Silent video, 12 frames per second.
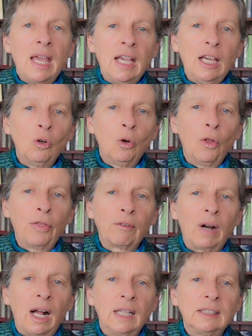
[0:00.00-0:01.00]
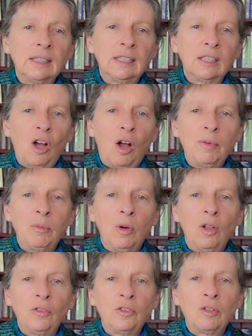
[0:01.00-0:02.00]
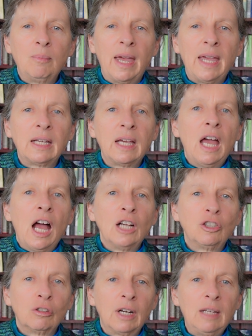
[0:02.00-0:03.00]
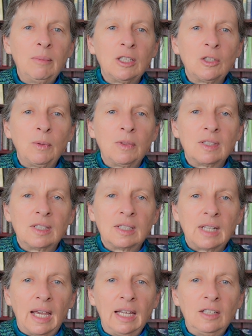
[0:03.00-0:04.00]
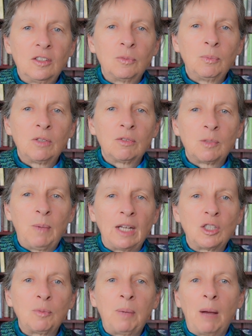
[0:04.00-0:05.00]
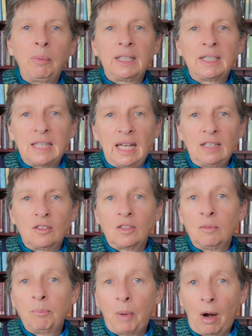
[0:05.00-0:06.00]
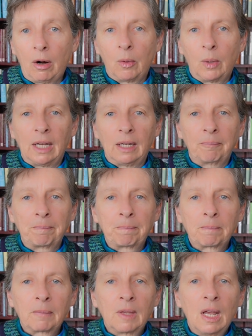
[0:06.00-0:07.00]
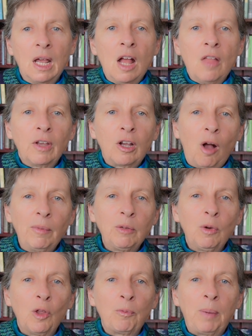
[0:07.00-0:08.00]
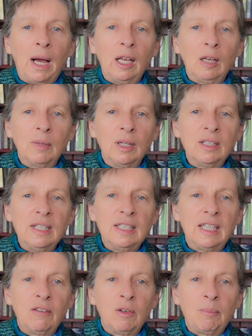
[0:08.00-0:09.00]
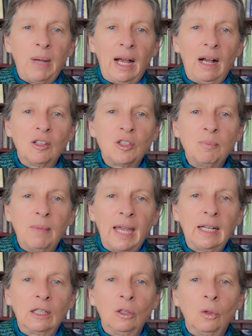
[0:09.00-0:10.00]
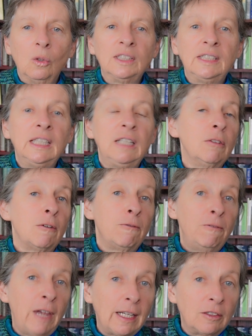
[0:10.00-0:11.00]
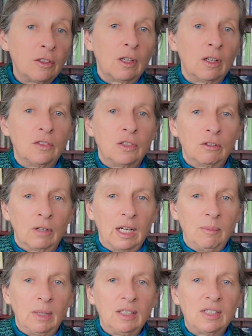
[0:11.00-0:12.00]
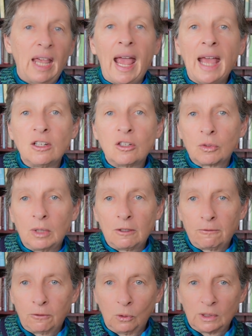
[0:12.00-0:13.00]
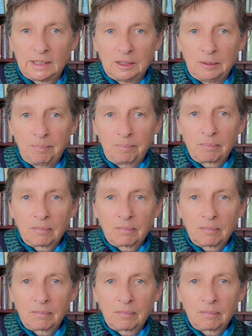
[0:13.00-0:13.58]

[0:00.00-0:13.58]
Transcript: It authorises the Commonwealth to make agreements with the states with respect to public debts and borrowing. The Commonwealth Parliament is given power to make laws to give effect to those agreements and to enforce them.